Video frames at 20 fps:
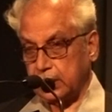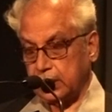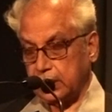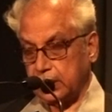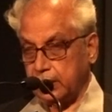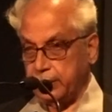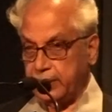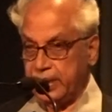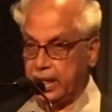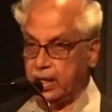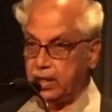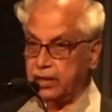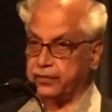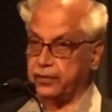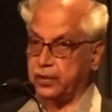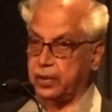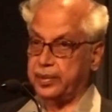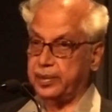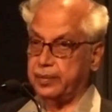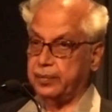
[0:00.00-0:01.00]
in the middle of
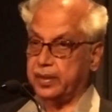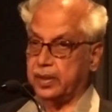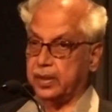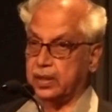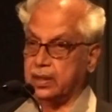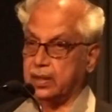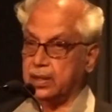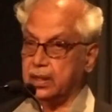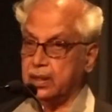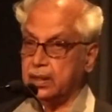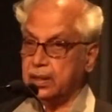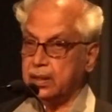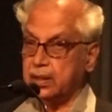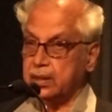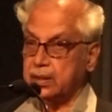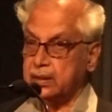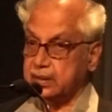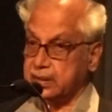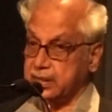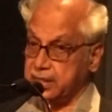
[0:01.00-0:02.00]
November
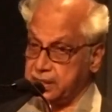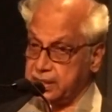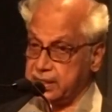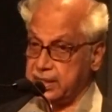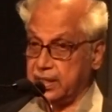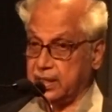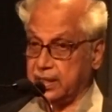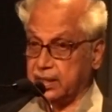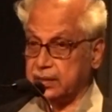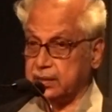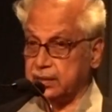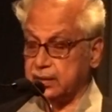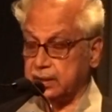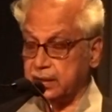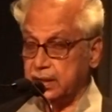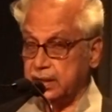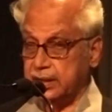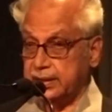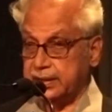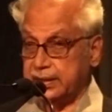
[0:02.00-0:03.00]
this year.
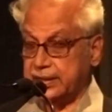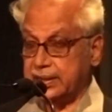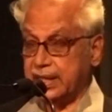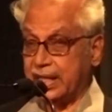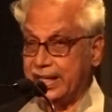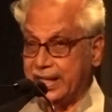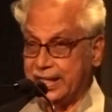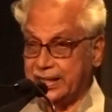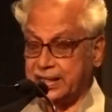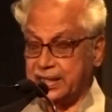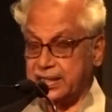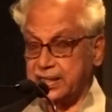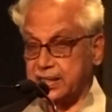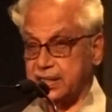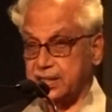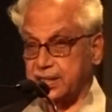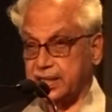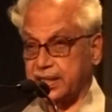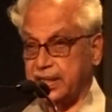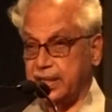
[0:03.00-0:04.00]
This is the latest
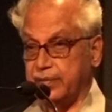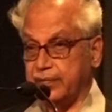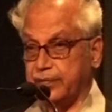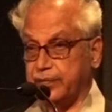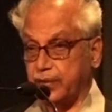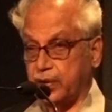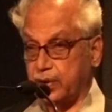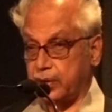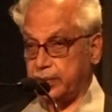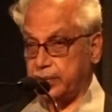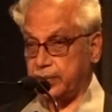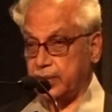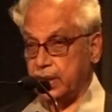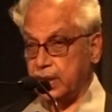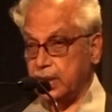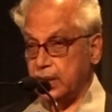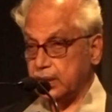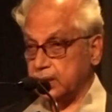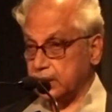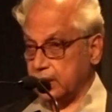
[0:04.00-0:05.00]
scheme from
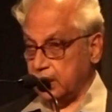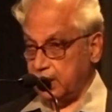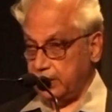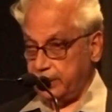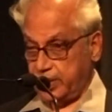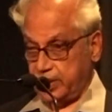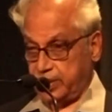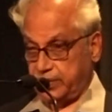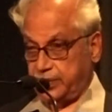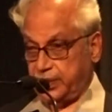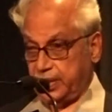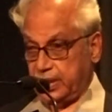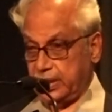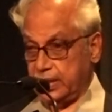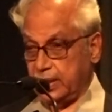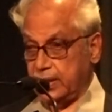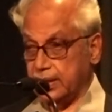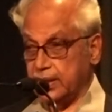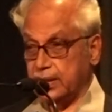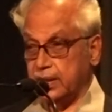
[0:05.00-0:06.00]
the Government of
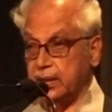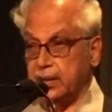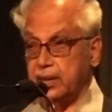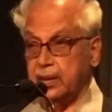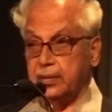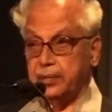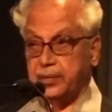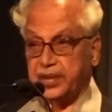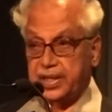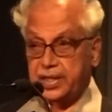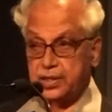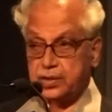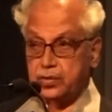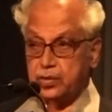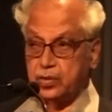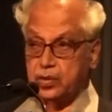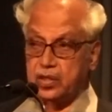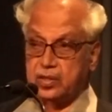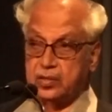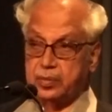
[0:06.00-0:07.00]
India. Please
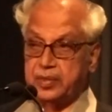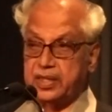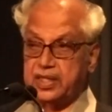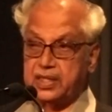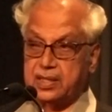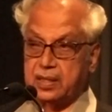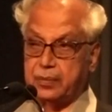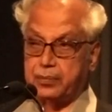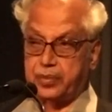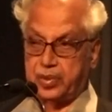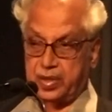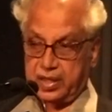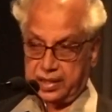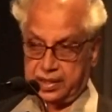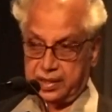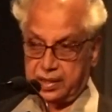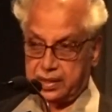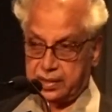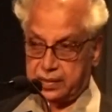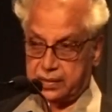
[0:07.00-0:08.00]
do not mix up
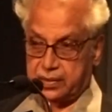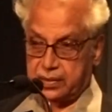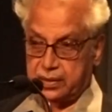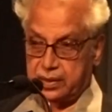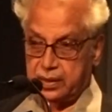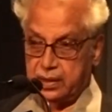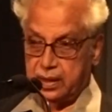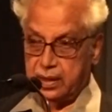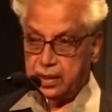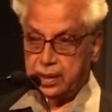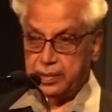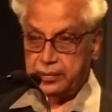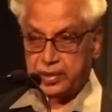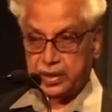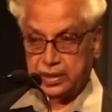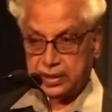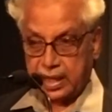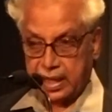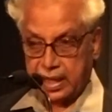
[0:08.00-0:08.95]
politics because